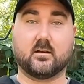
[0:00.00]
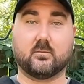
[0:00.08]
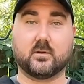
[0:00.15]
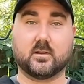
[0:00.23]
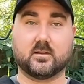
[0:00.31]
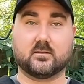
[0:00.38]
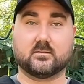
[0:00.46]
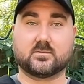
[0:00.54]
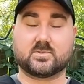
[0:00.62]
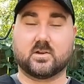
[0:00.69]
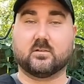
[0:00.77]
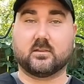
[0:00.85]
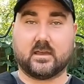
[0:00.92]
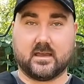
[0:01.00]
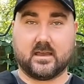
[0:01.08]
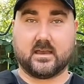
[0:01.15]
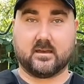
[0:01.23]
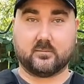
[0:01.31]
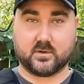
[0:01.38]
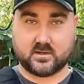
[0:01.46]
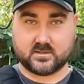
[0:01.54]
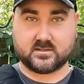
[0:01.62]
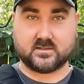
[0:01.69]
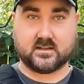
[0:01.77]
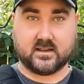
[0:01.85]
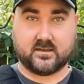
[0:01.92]
not want to show that hat because
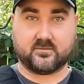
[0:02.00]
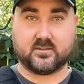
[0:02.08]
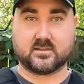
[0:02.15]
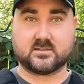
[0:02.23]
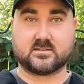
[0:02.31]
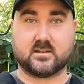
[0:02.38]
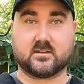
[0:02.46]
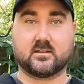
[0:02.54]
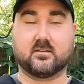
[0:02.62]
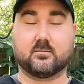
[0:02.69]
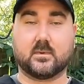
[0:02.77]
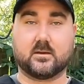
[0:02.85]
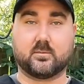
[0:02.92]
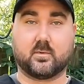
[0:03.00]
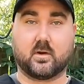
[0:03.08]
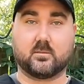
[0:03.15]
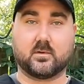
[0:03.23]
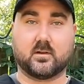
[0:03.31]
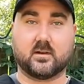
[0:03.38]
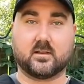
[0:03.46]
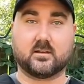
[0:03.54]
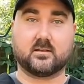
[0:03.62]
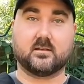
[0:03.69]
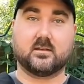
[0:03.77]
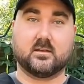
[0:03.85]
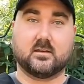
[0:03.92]
it did have the insignia of my department on it.
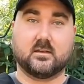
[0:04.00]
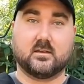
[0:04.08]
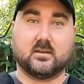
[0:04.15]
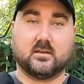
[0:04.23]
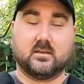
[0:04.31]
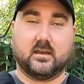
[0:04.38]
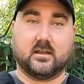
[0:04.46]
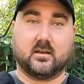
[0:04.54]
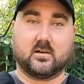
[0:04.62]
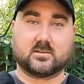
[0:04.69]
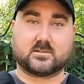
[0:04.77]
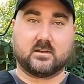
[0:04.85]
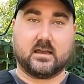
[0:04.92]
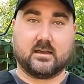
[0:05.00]
And I also